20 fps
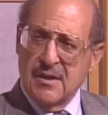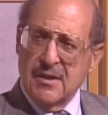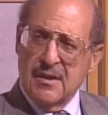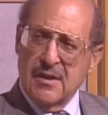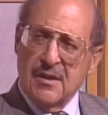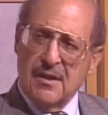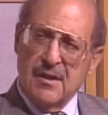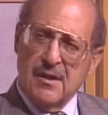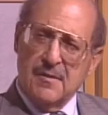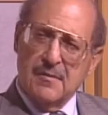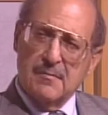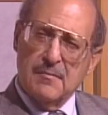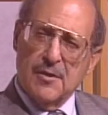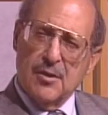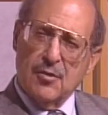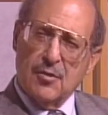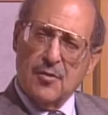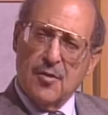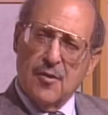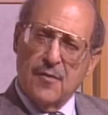
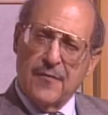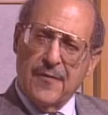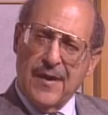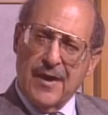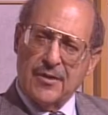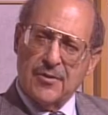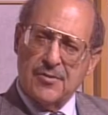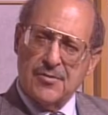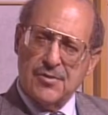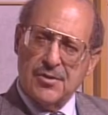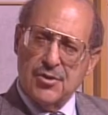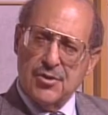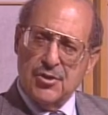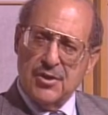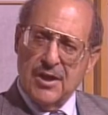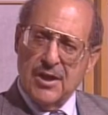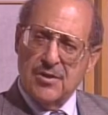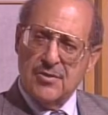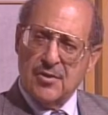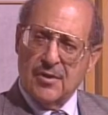Mineral cofactors to
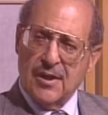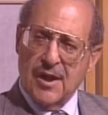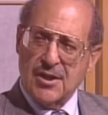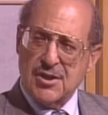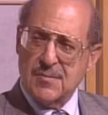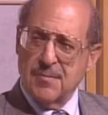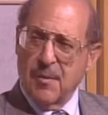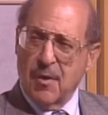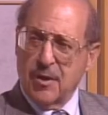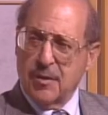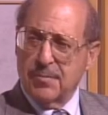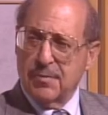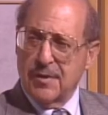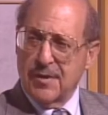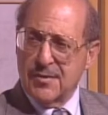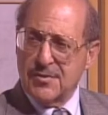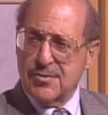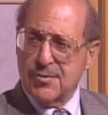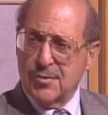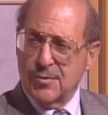genes are like spark
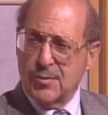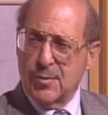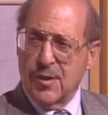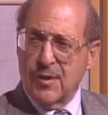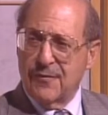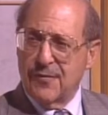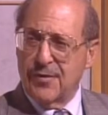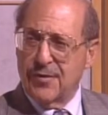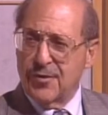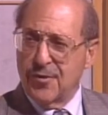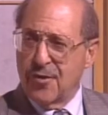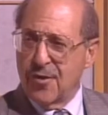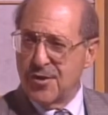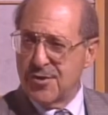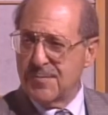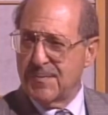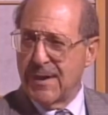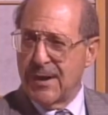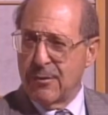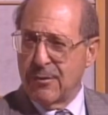plugs to a 1,200
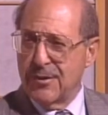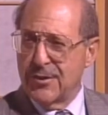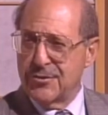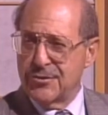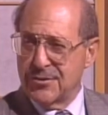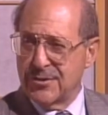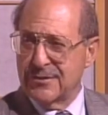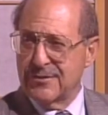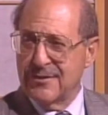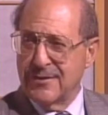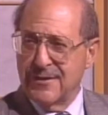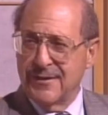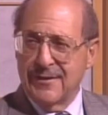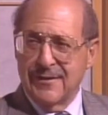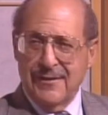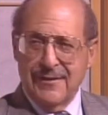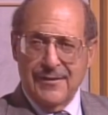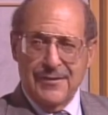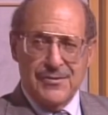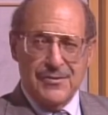horsepower engine.
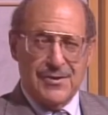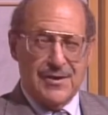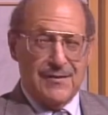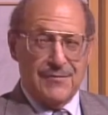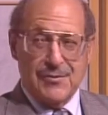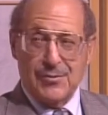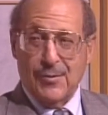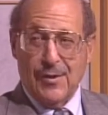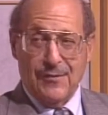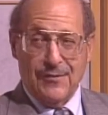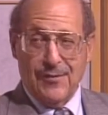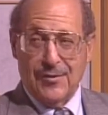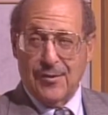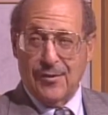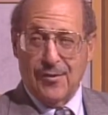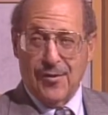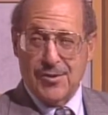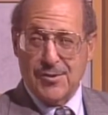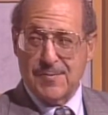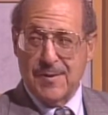You can have a 1,200
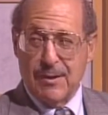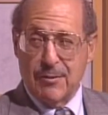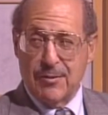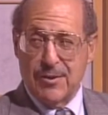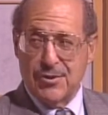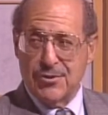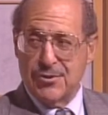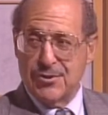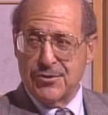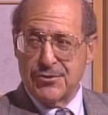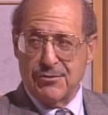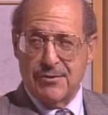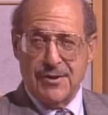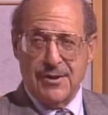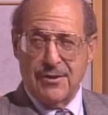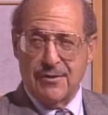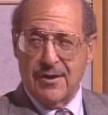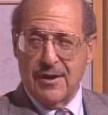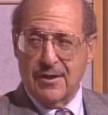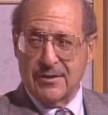horsepower engine,
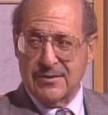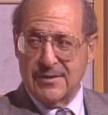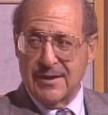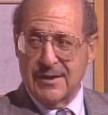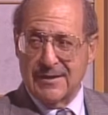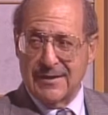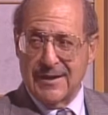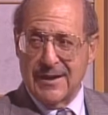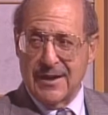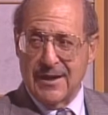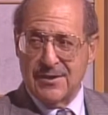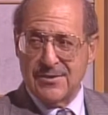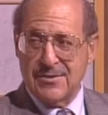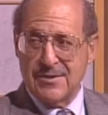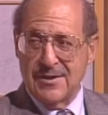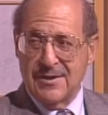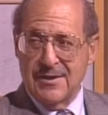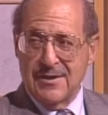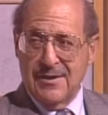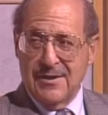300 octane gas,
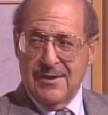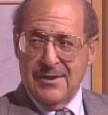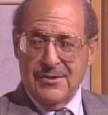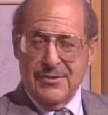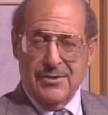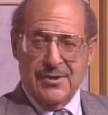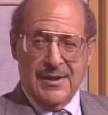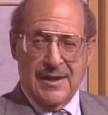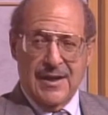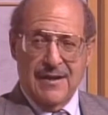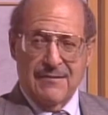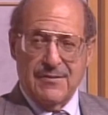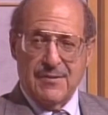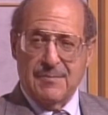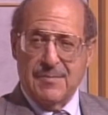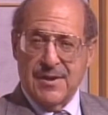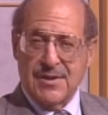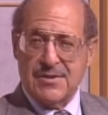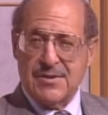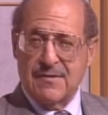you can have the
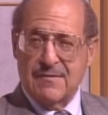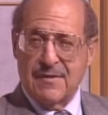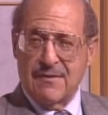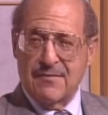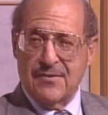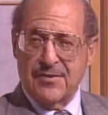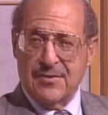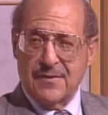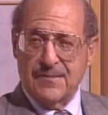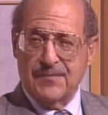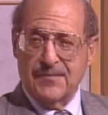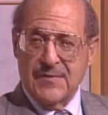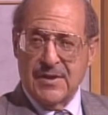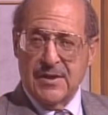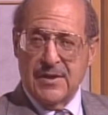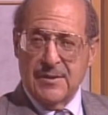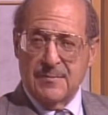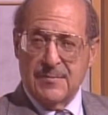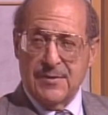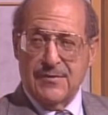best of everything.
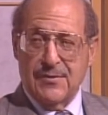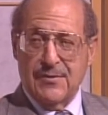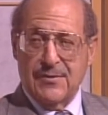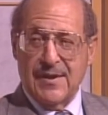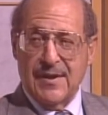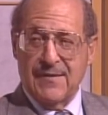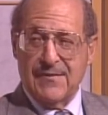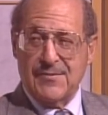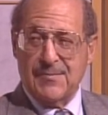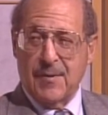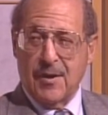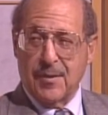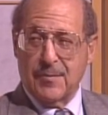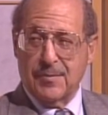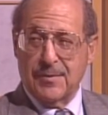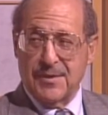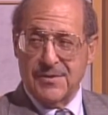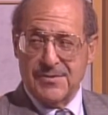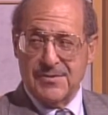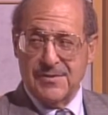But if you don't have spark
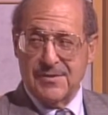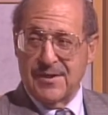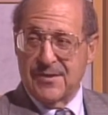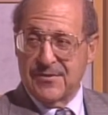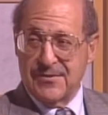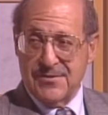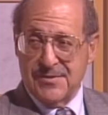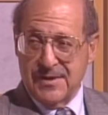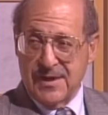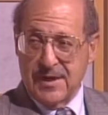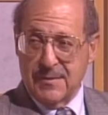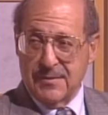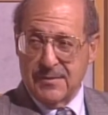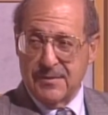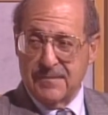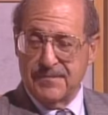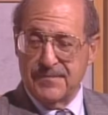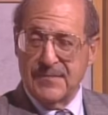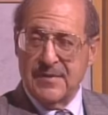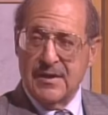plugs, nothing's
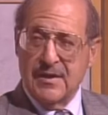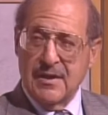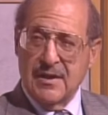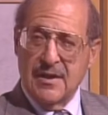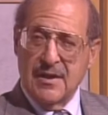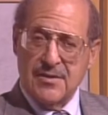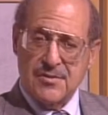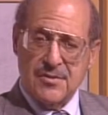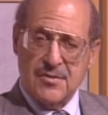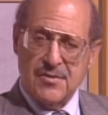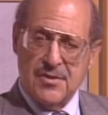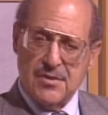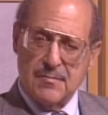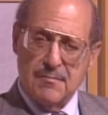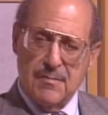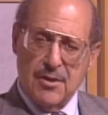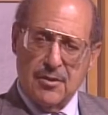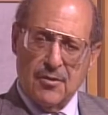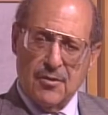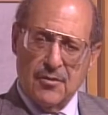happening. And so these
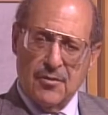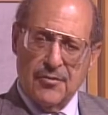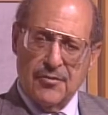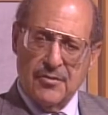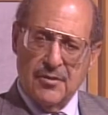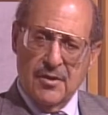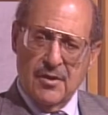minerals